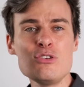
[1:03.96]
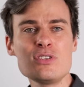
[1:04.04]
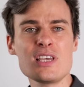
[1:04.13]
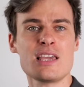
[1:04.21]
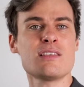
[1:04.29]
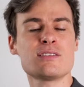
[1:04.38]
you
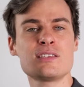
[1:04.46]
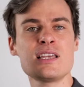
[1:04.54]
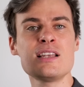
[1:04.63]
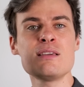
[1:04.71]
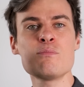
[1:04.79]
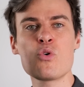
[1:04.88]
see the
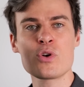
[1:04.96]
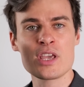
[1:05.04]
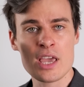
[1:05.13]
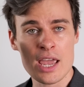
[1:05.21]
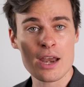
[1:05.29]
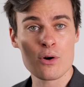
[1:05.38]
Sydney
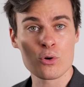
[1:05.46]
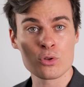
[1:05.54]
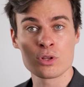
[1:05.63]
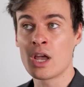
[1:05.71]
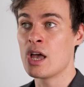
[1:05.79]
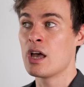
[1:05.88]
Morning Herald